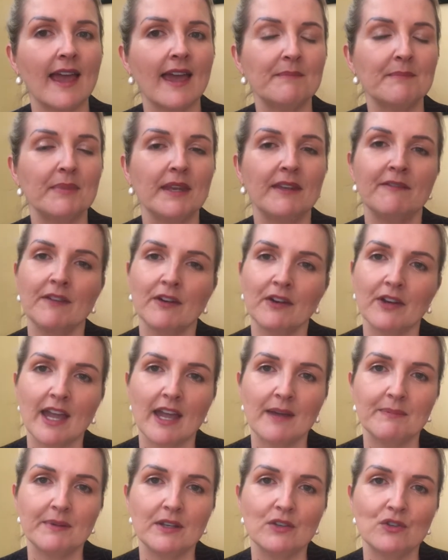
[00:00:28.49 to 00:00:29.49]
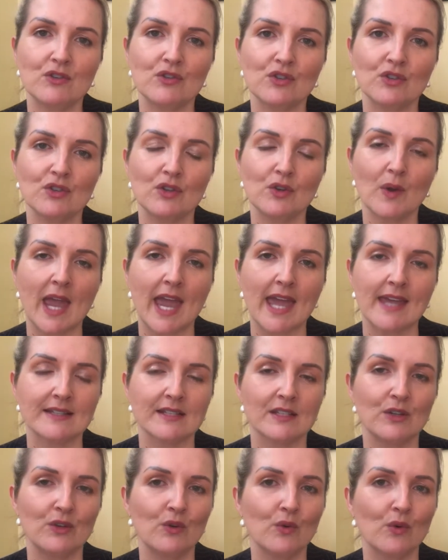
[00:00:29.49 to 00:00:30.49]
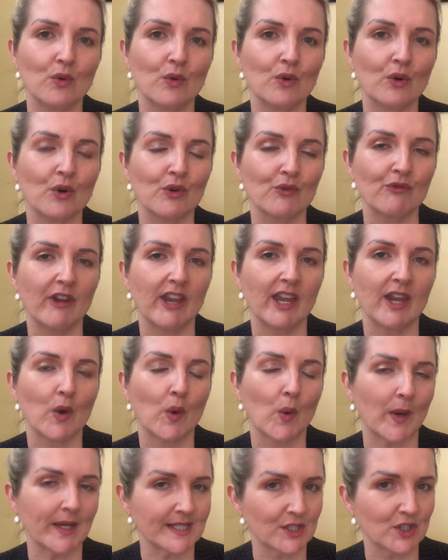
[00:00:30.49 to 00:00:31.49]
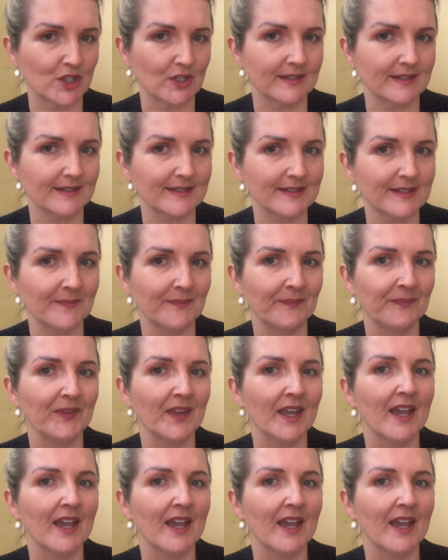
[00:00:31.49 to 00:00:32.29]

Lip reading: and be very happy to answer your career questions.